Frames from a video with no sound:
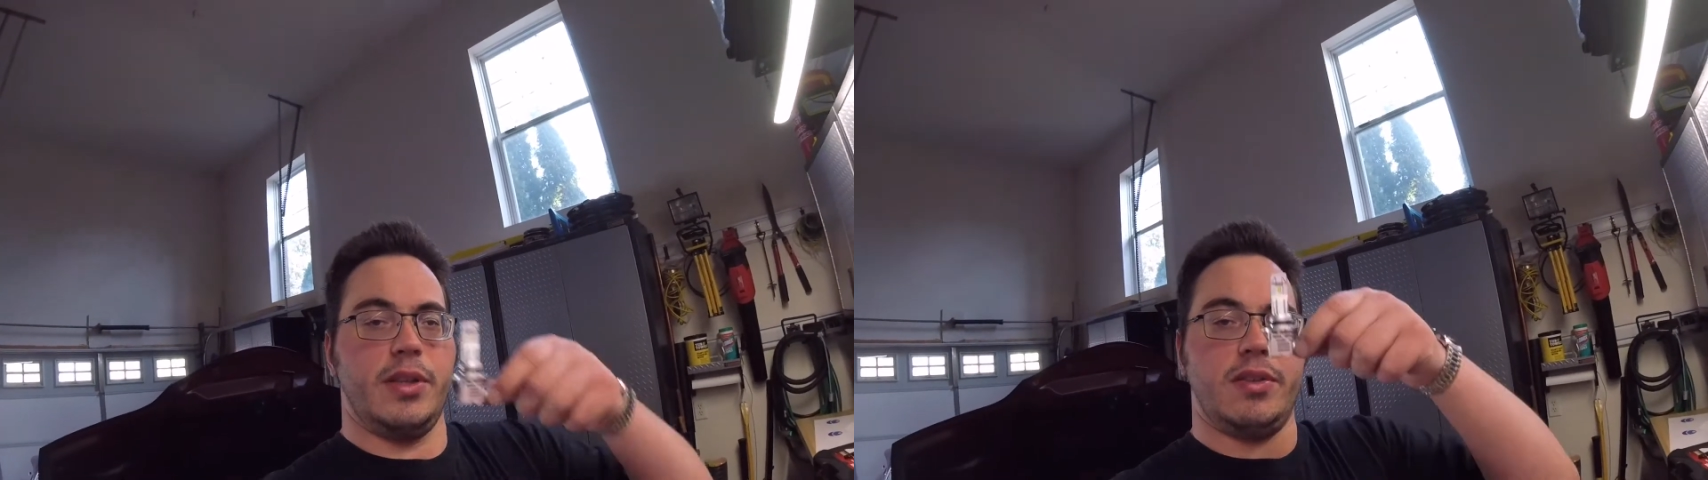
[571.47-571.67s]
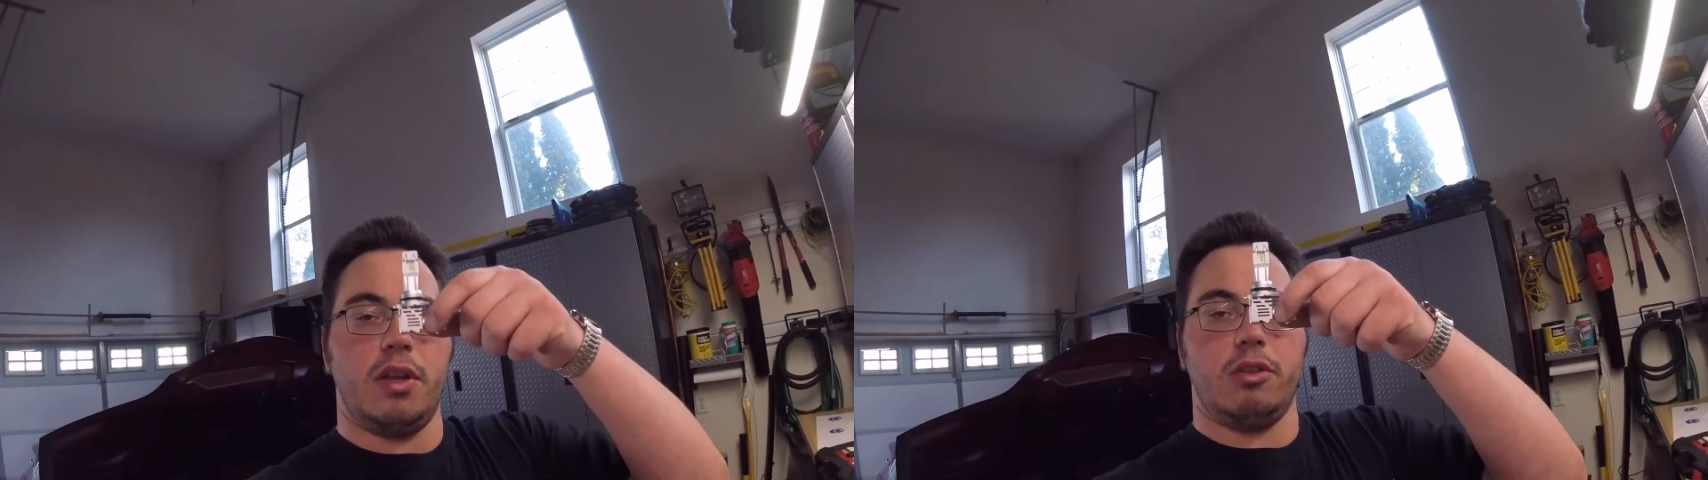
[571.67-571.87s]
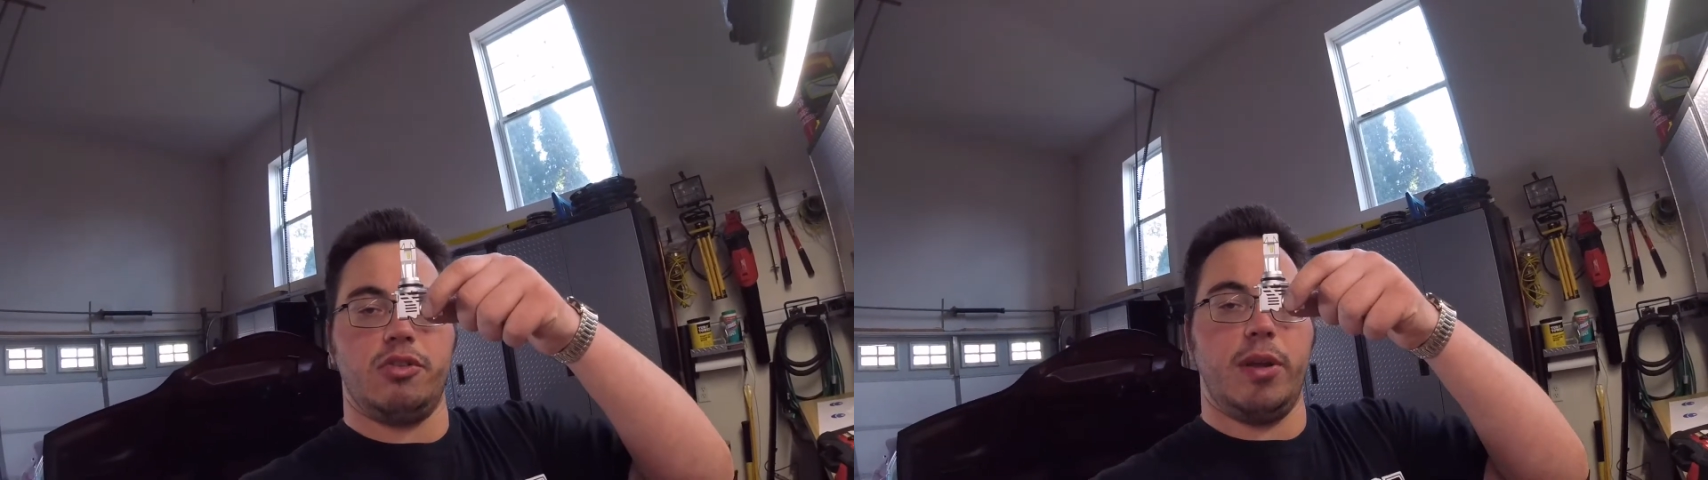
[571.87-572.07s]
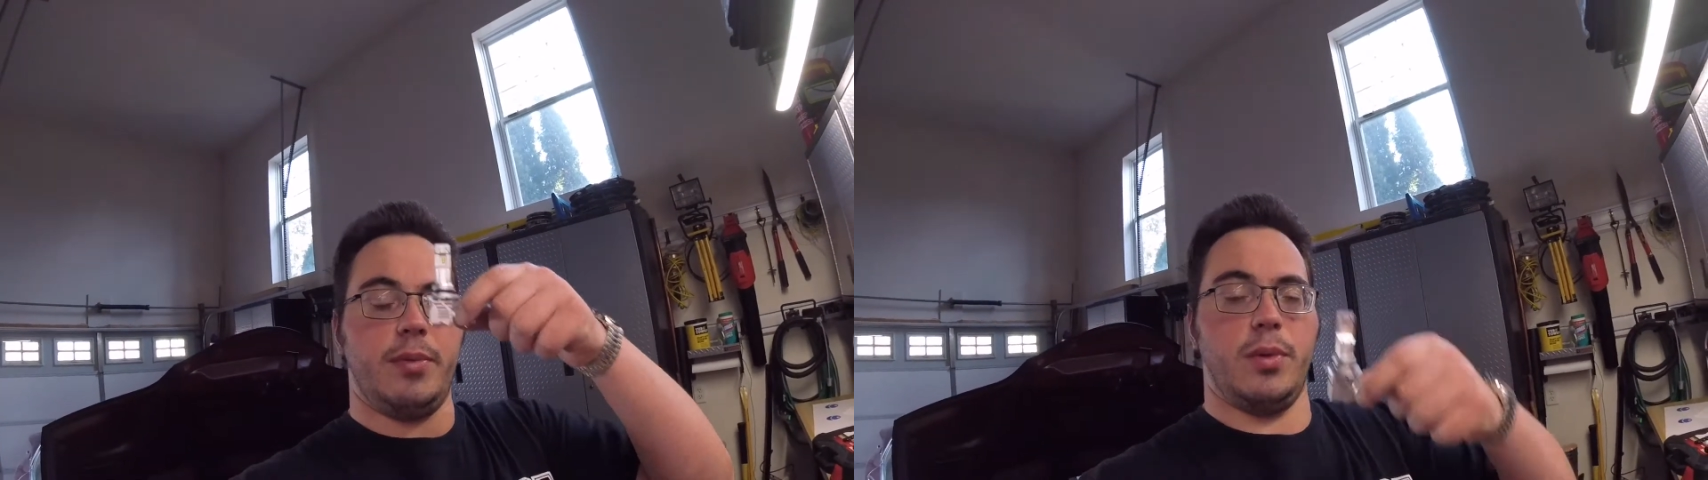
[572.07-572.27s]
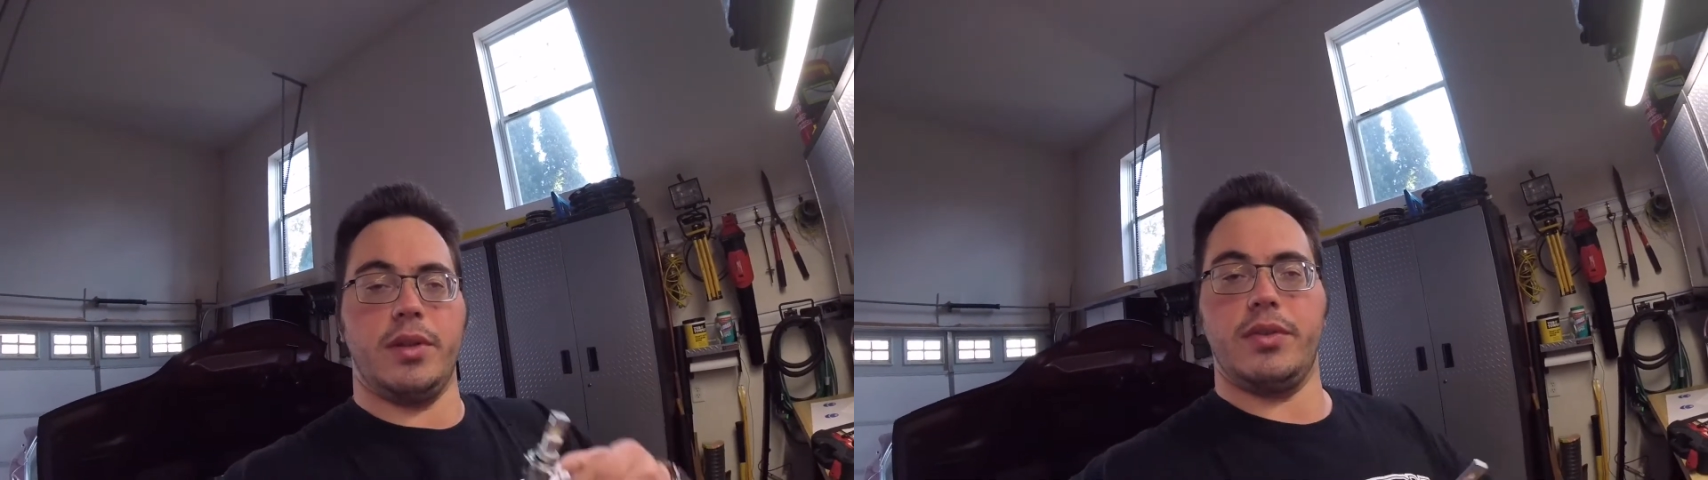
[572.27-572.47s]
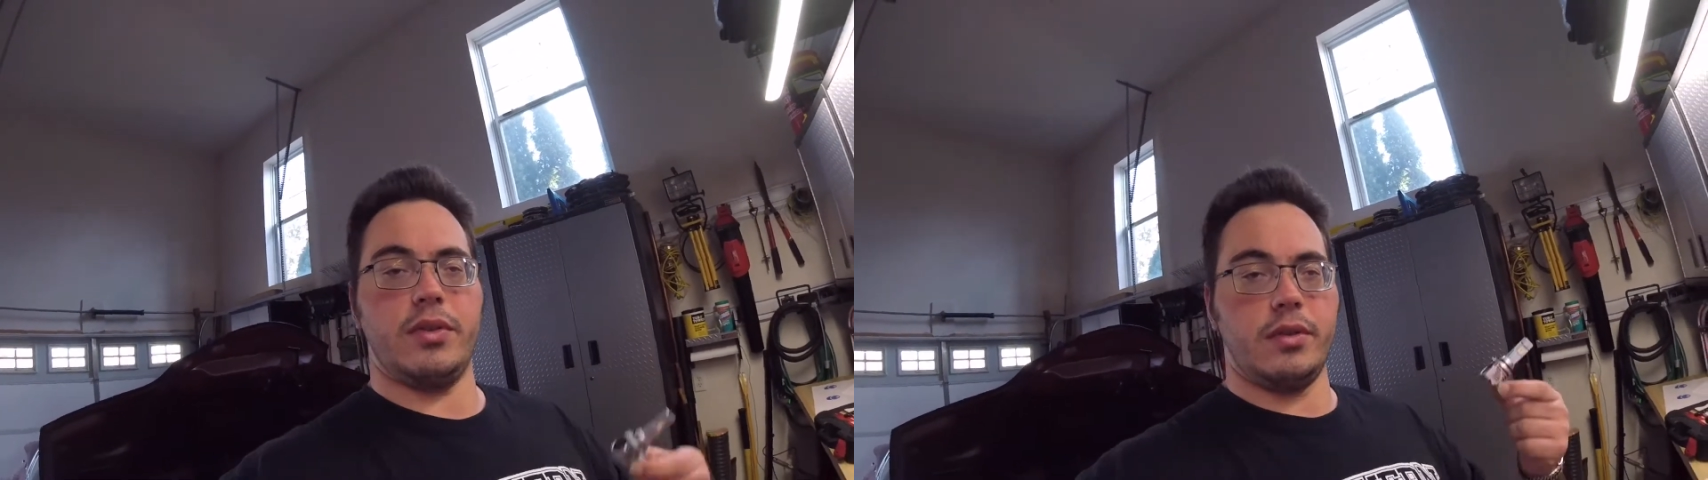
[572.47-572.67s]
these L-shaped ones,